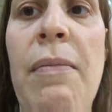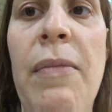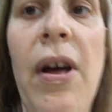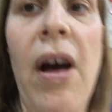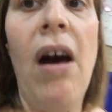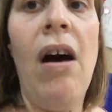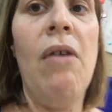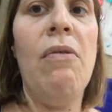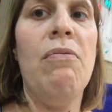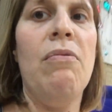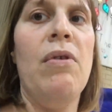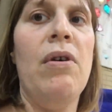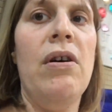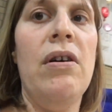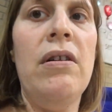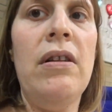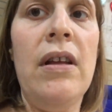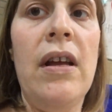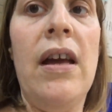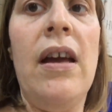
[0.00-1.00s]
cotton
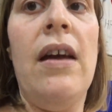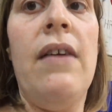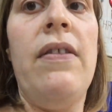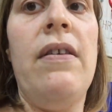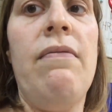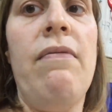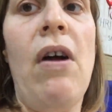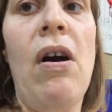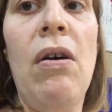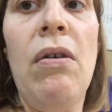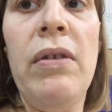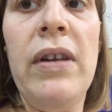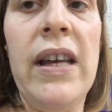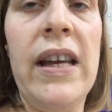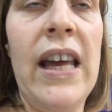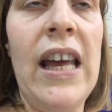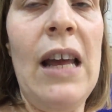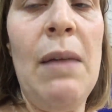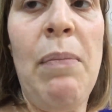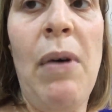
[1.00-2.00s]
wool. The roll you
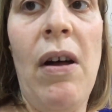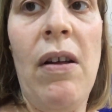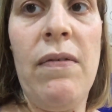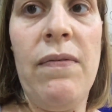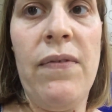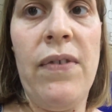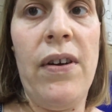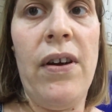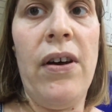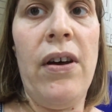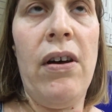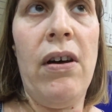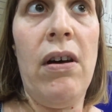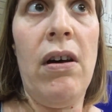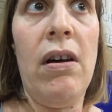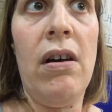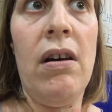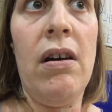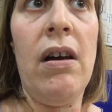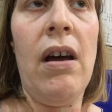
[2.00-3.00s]
keep on
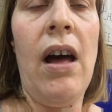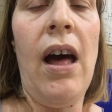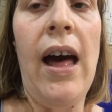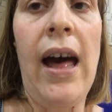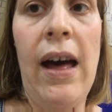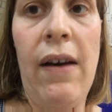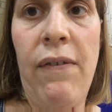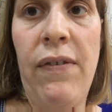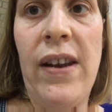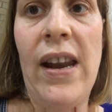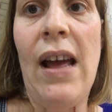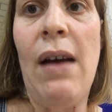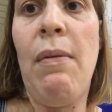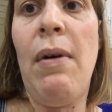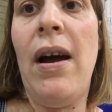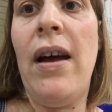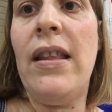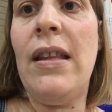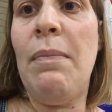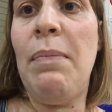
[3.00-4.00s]
for half an
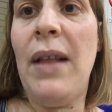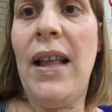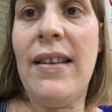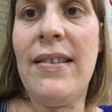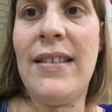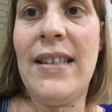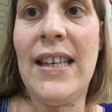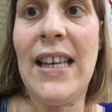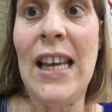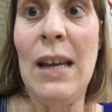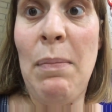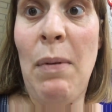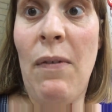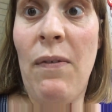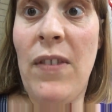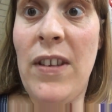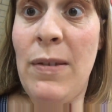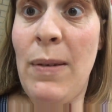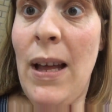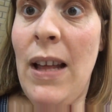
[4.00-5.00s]
hour and the plaster you keep on
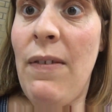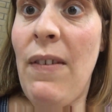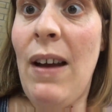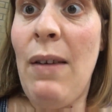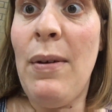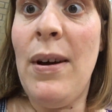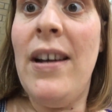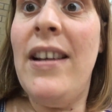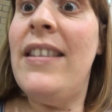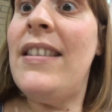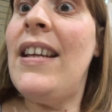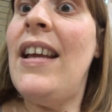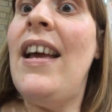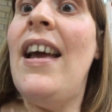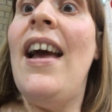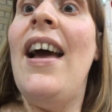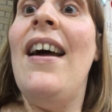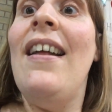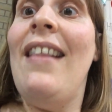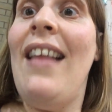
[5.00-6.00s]
for 12 hours.
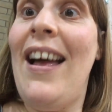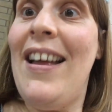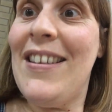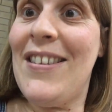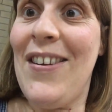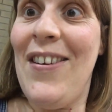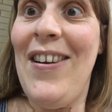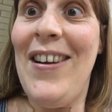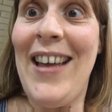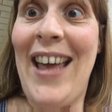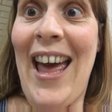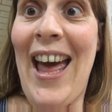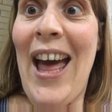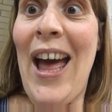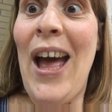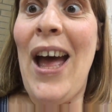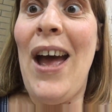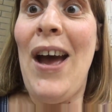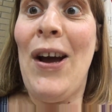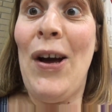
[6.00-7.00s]
Let's go and
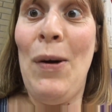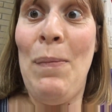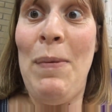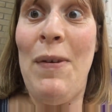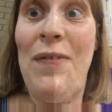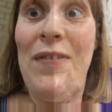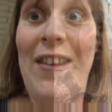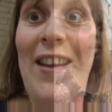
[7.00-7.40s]
get a cup of